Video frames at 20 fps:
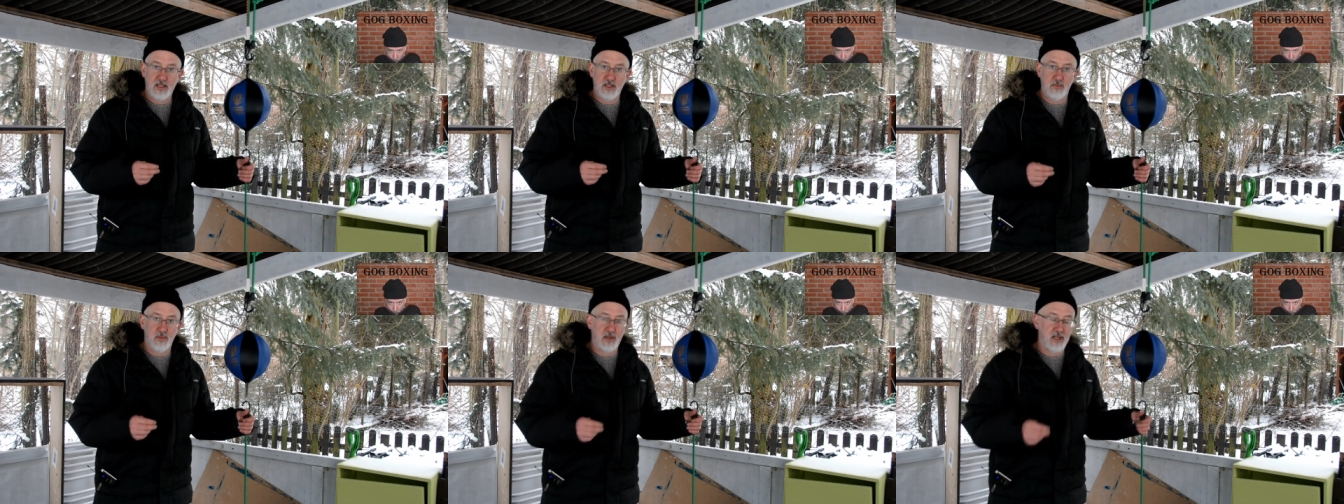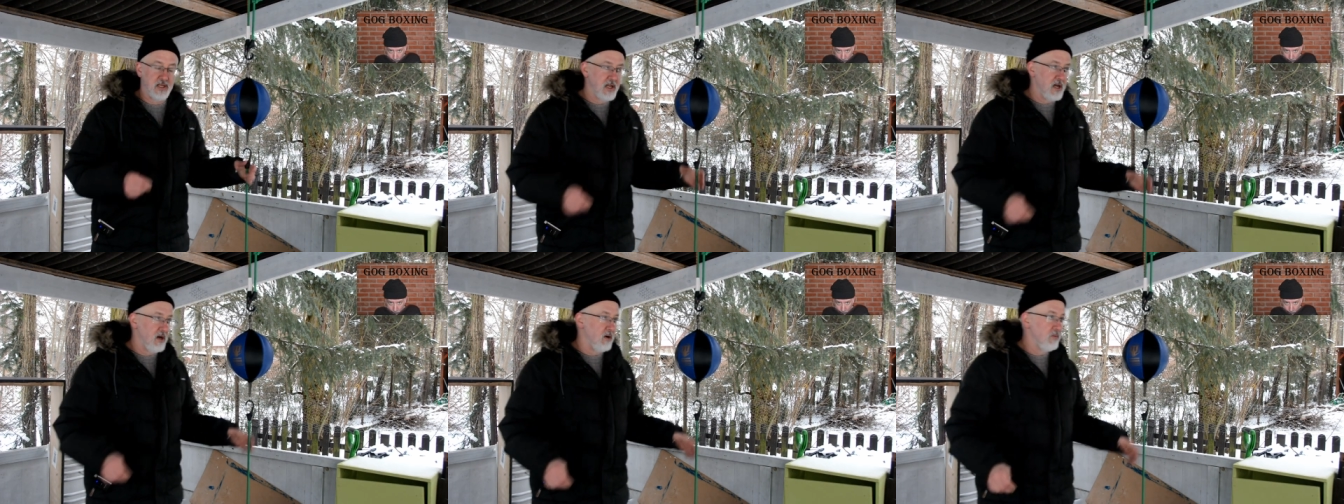me,
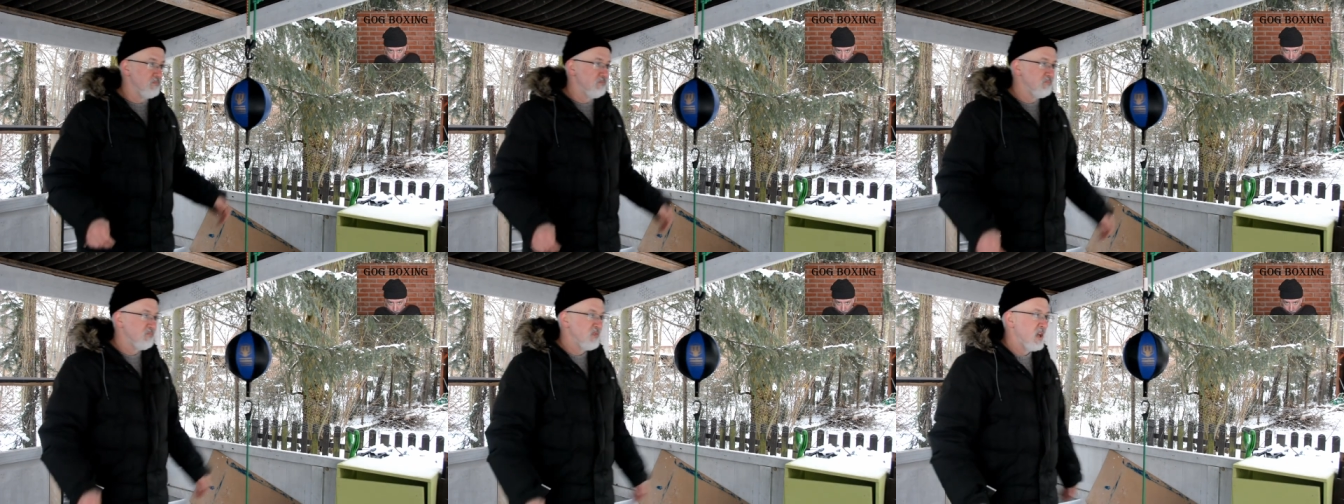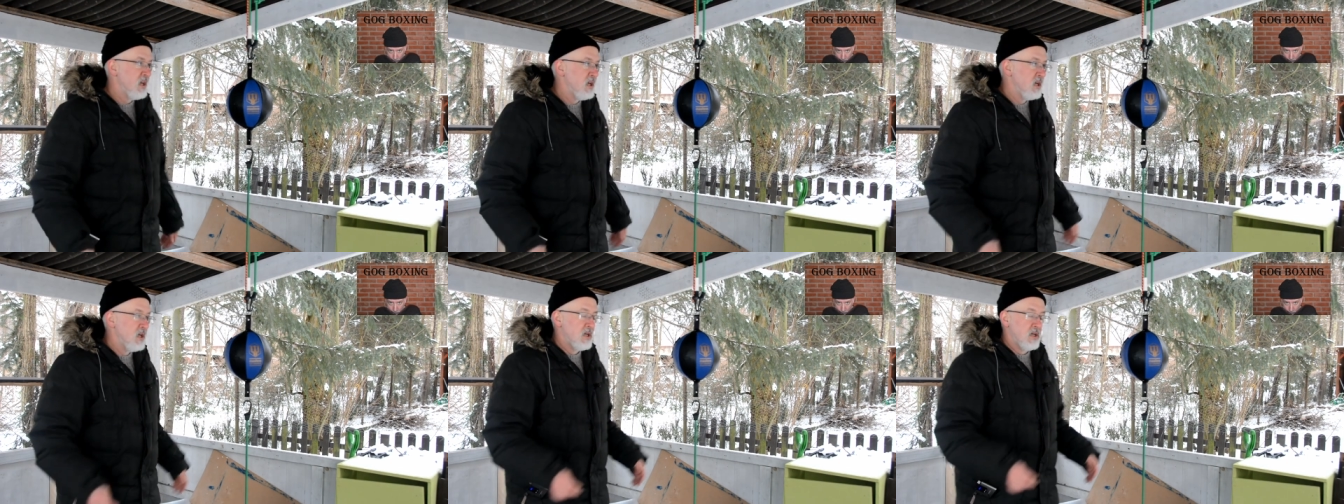Now,
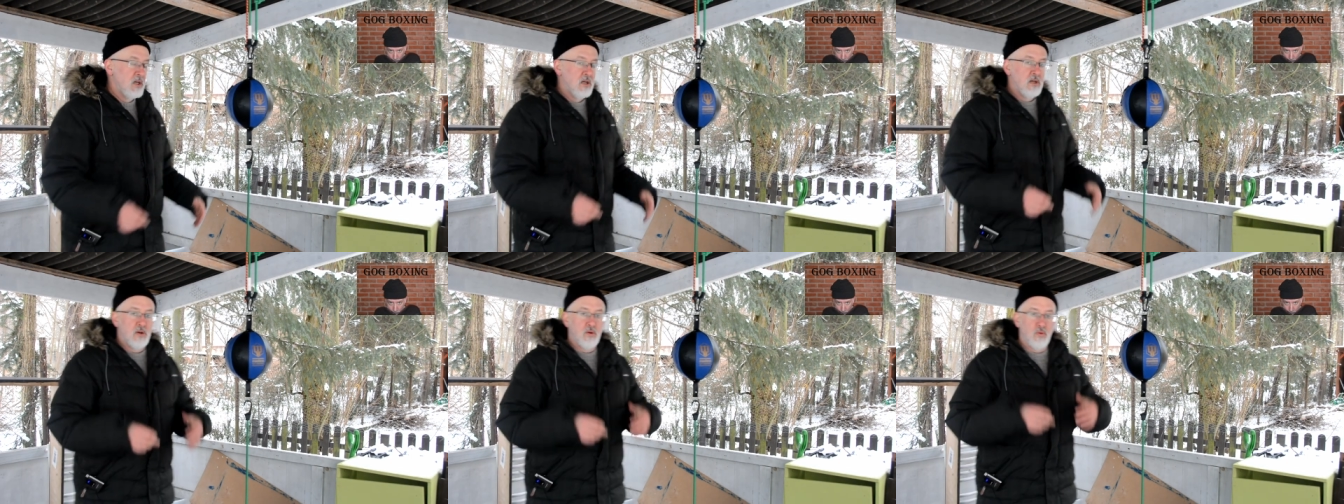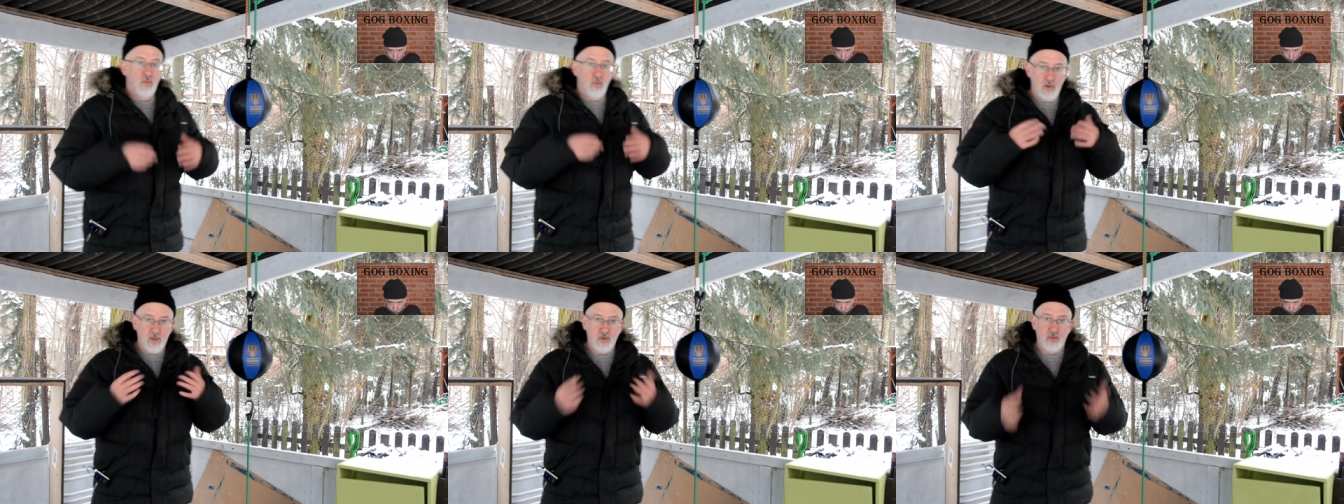
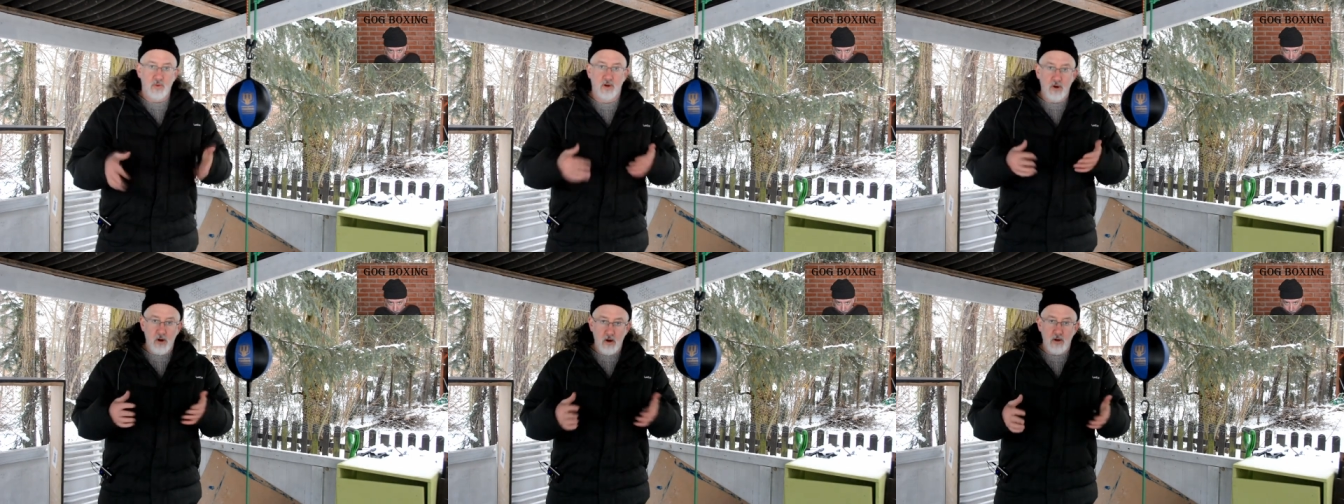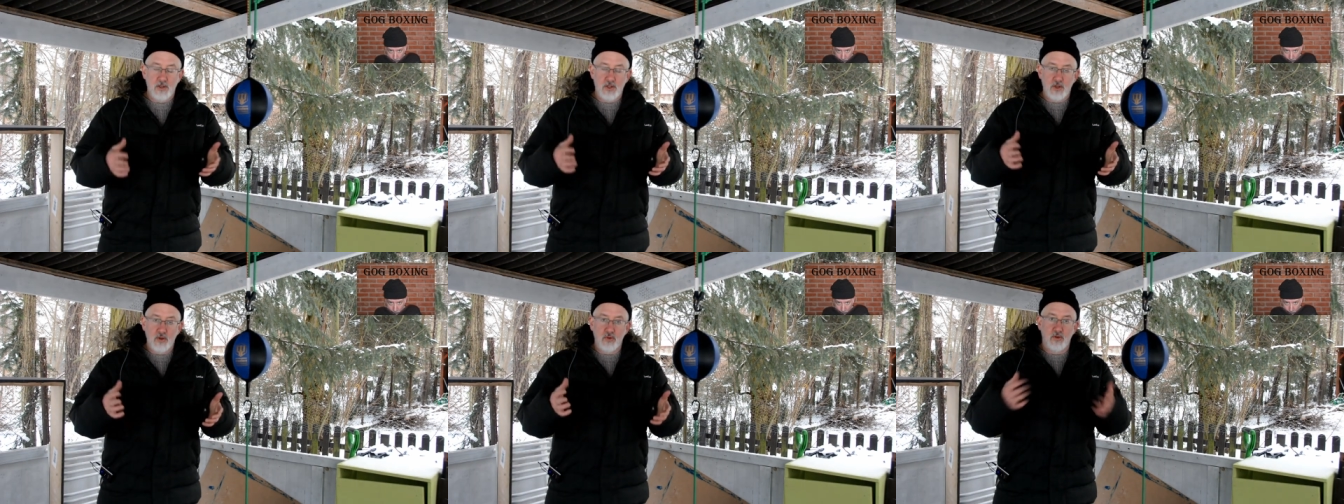with
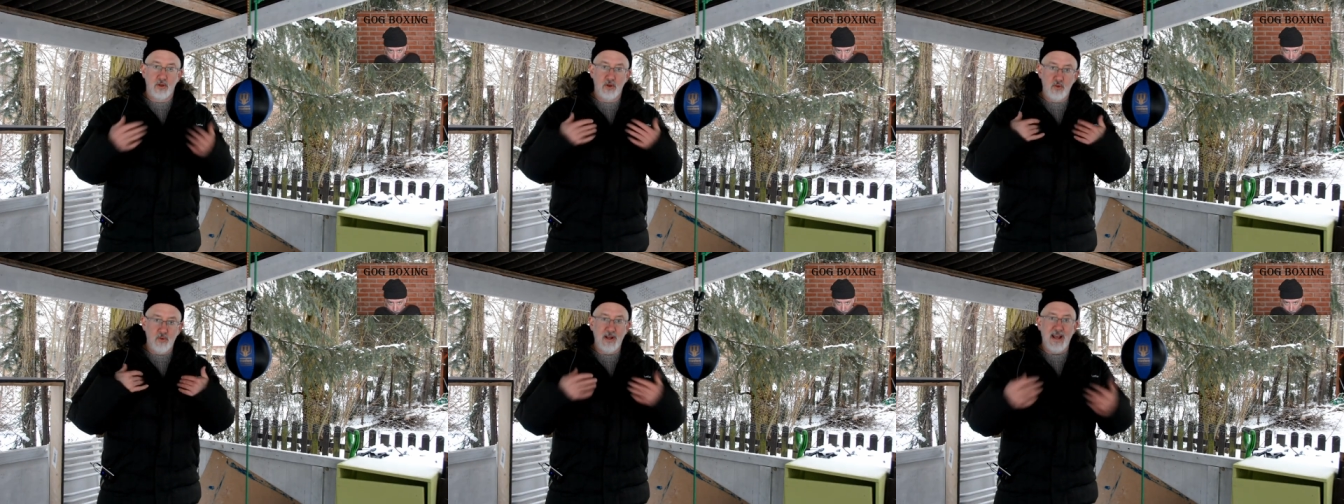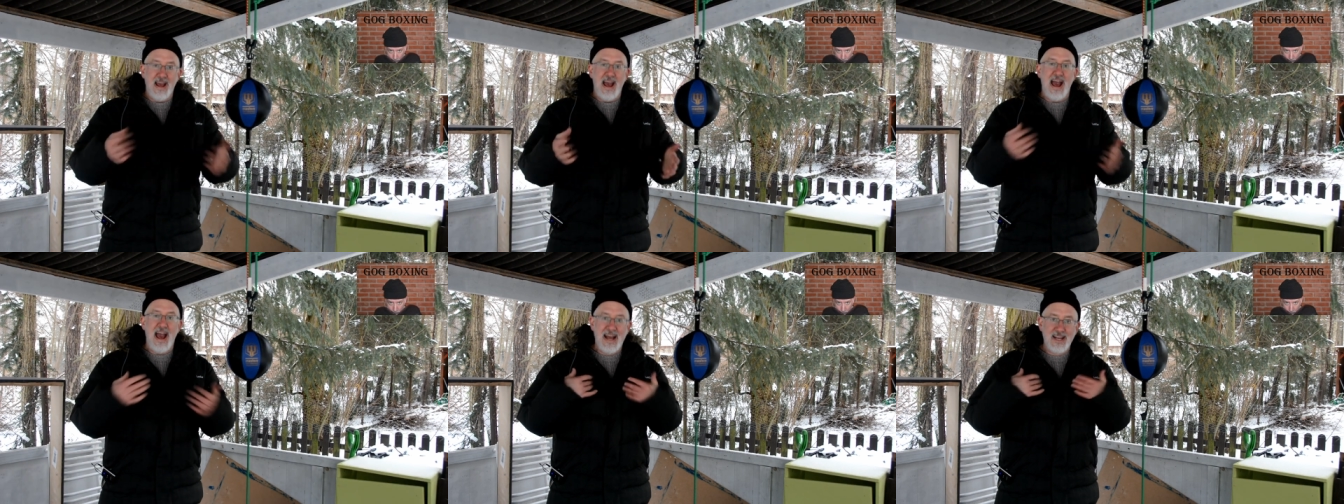regard to the
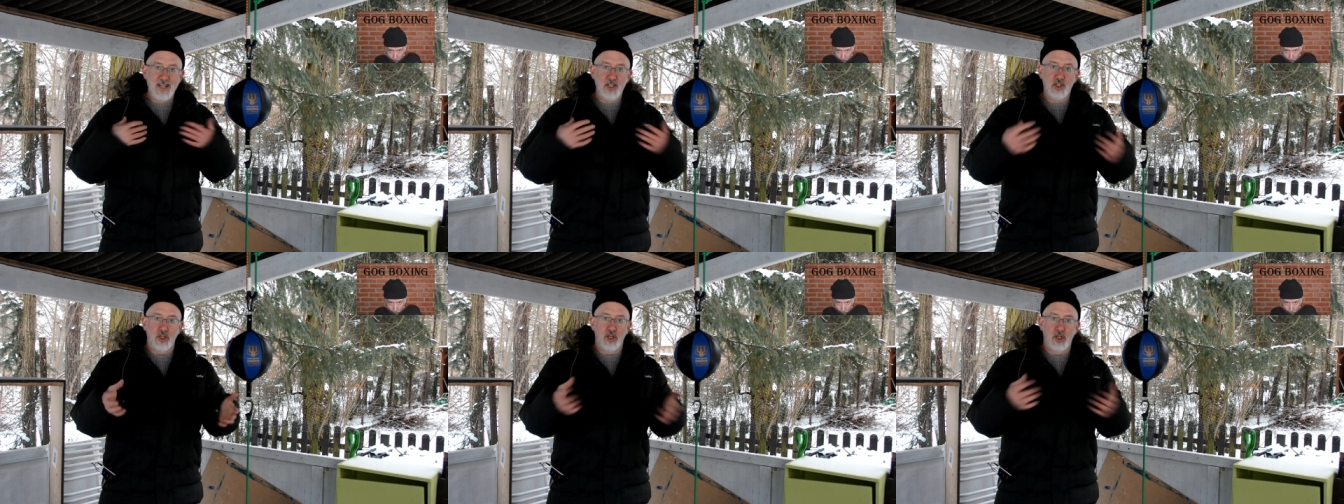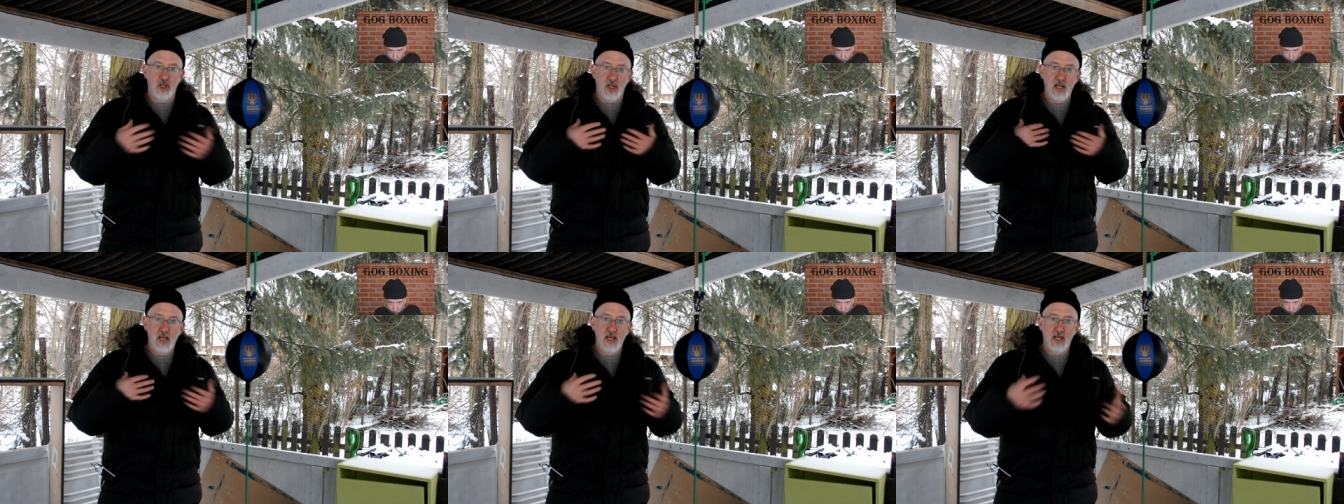reaction